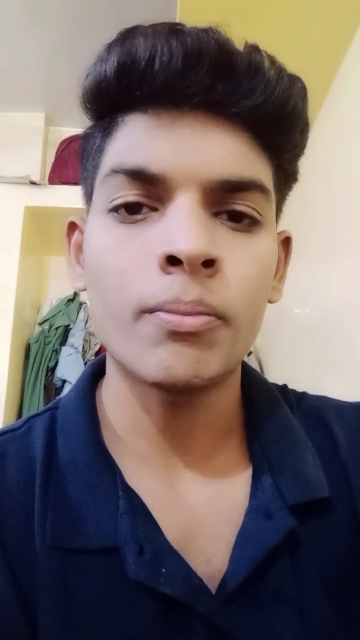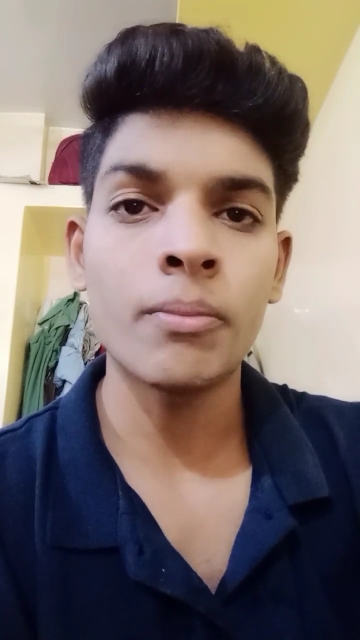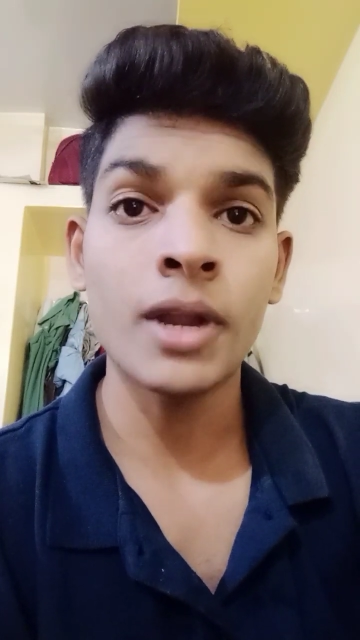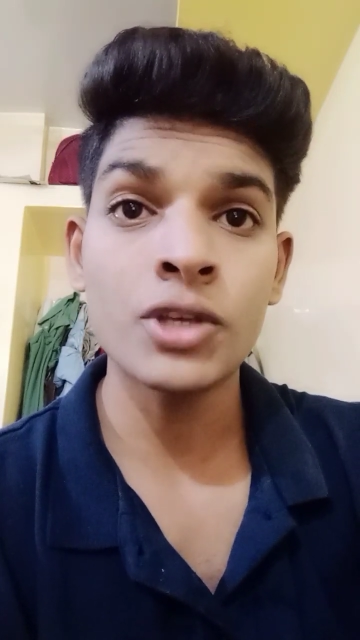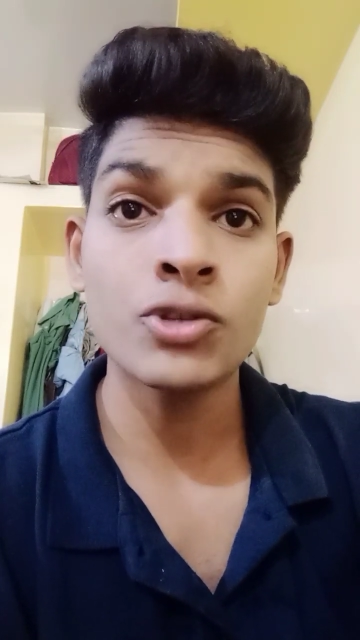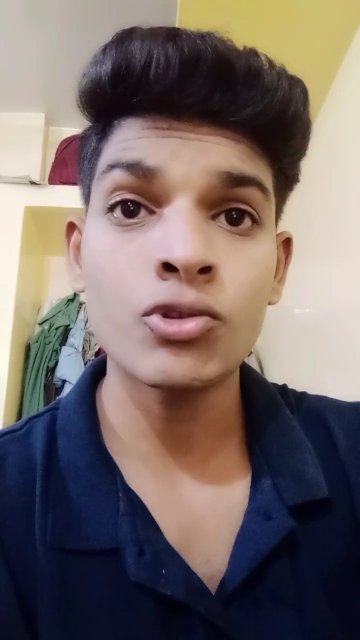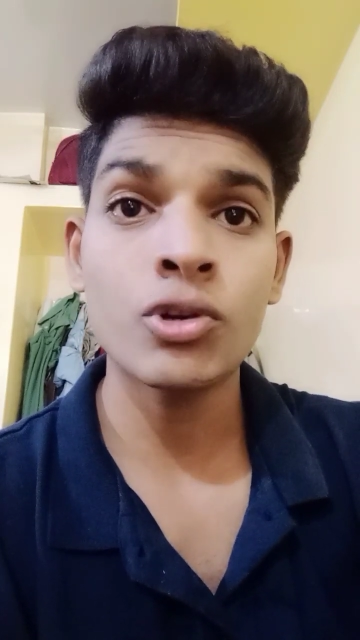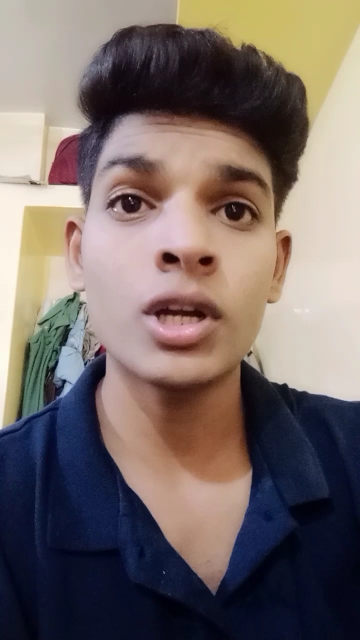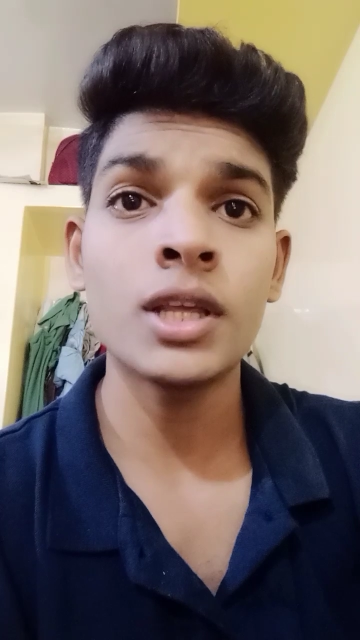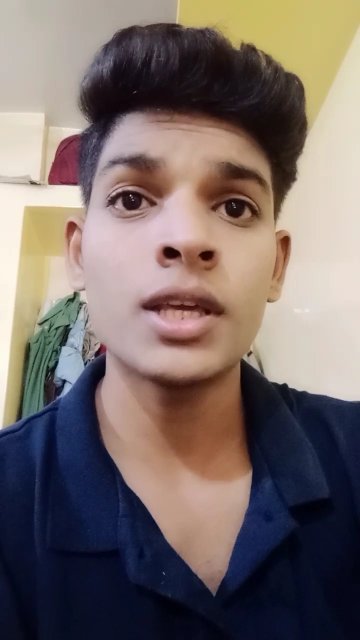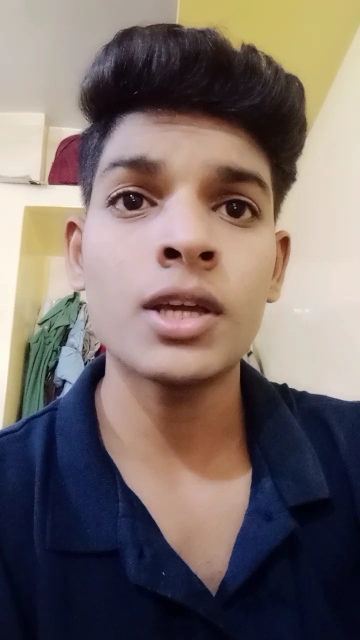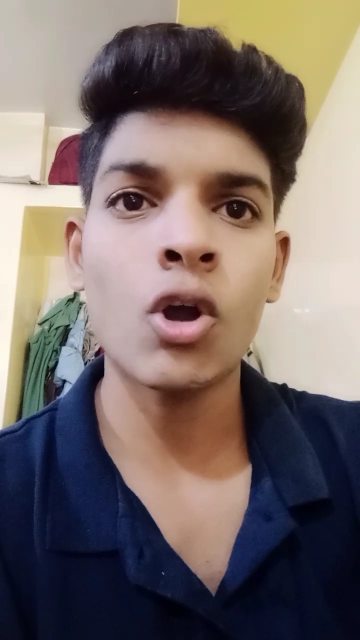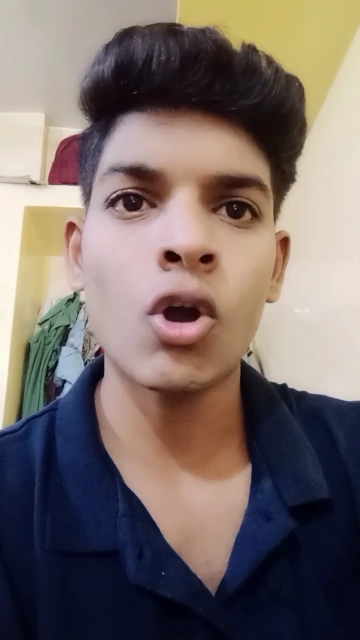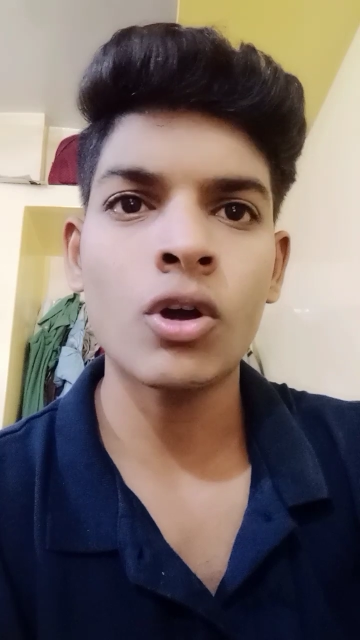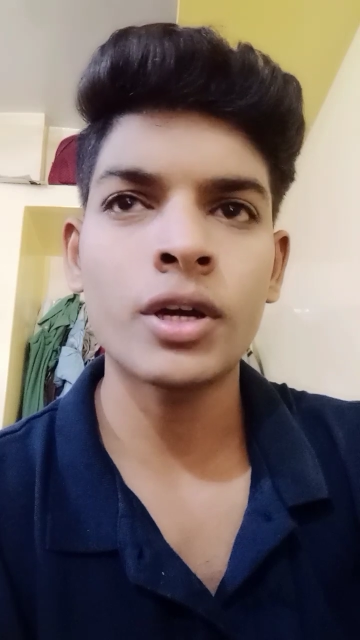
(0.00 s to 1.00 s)

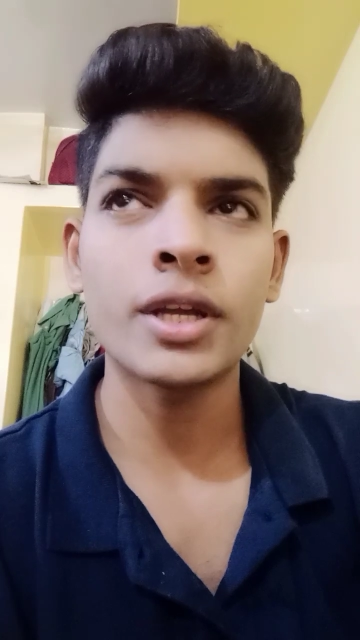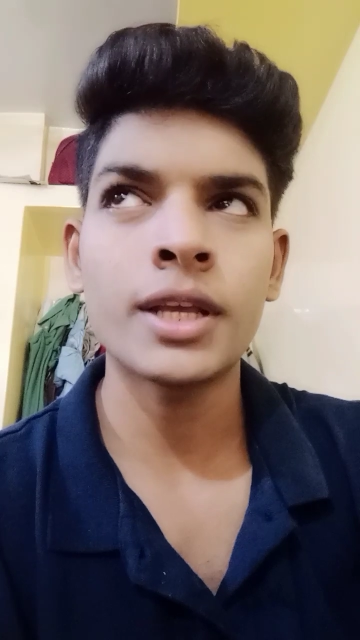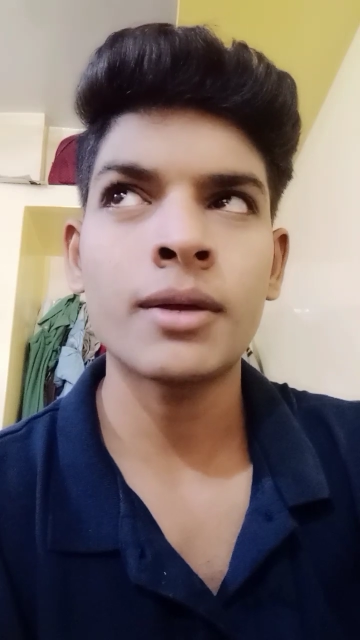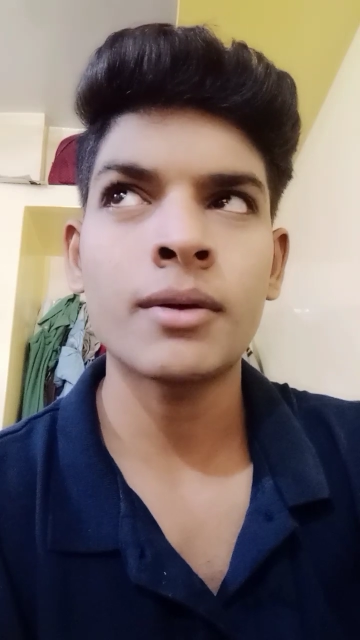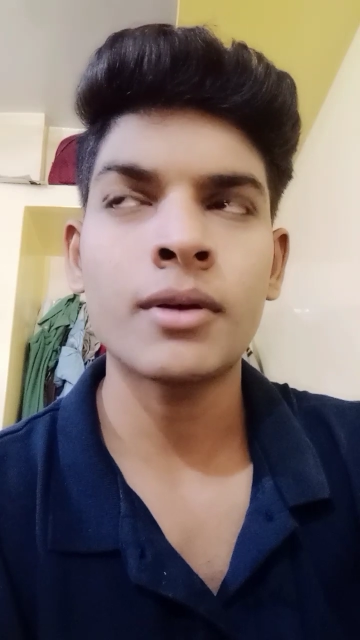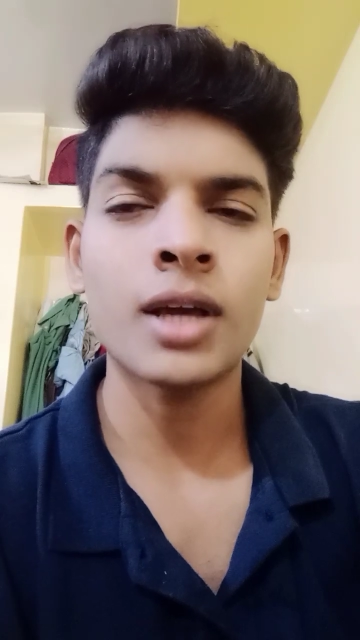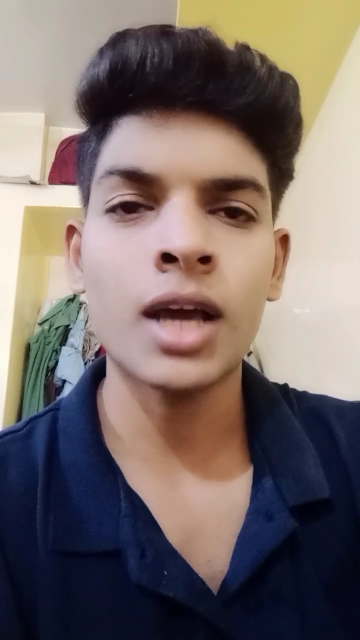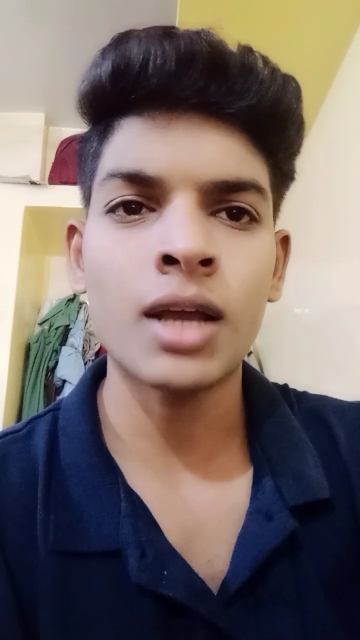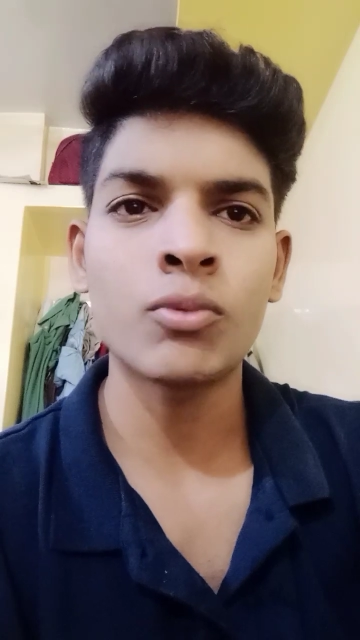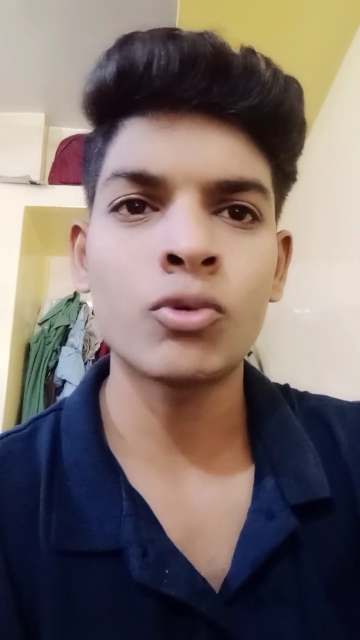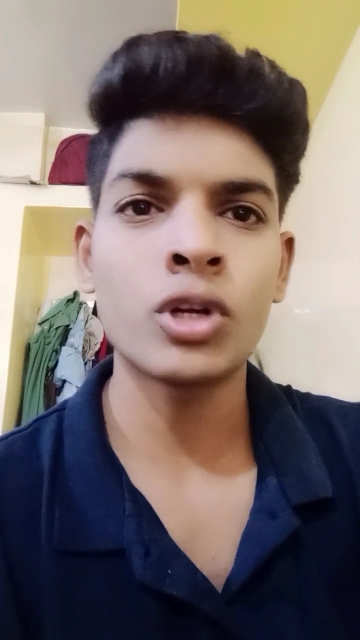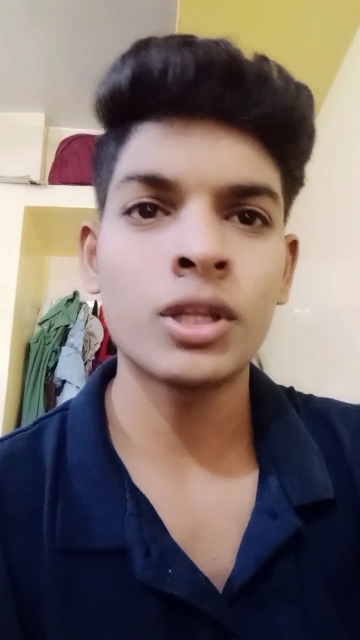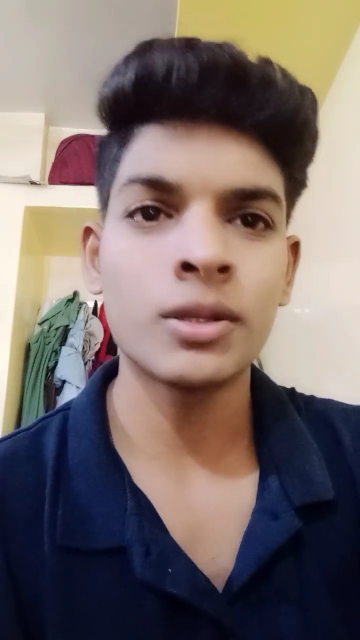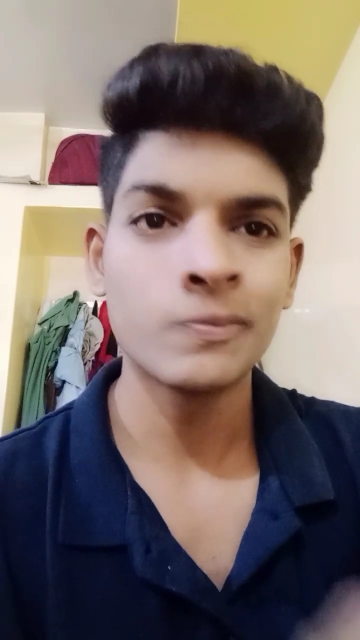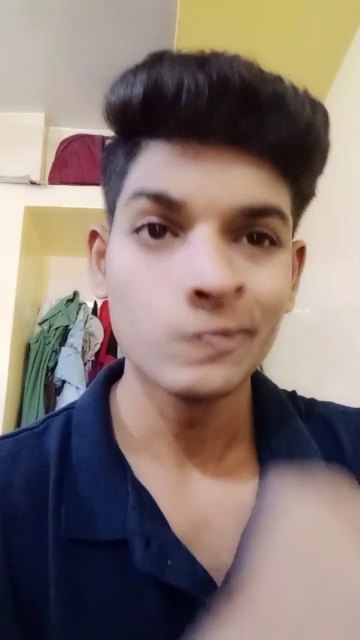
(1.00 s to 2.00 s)
naturally occurring
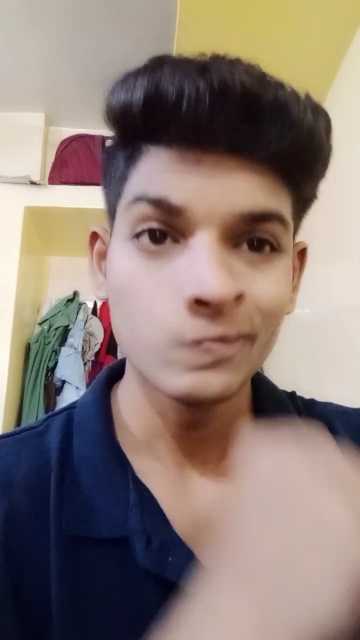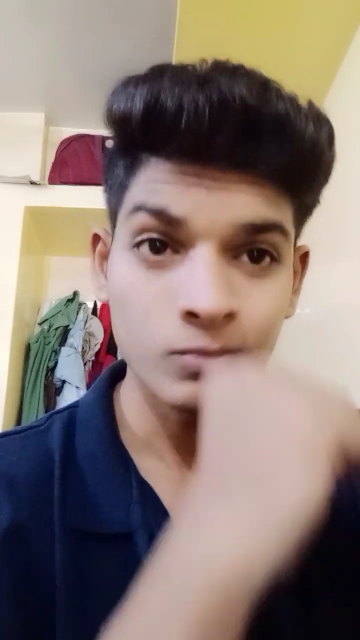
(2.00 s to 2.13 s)
carbonyl